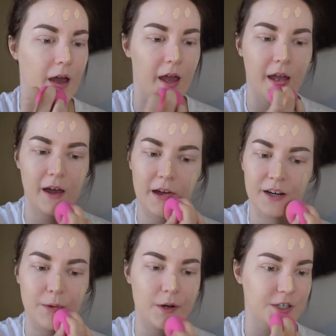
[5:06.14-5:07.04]

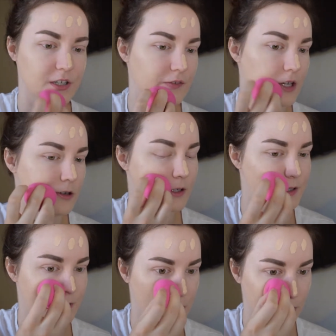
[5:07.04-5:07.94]
and I watched a video on
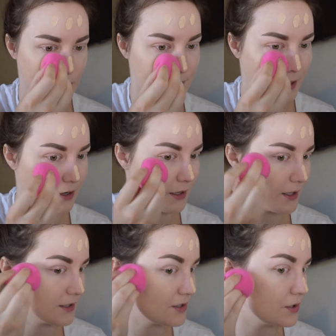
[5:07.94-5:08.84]
this girl comparing
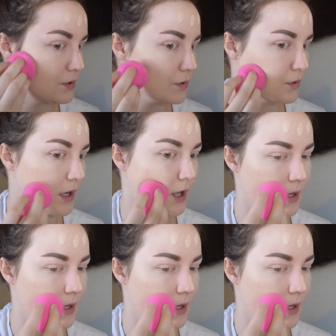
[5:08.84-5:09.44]
it to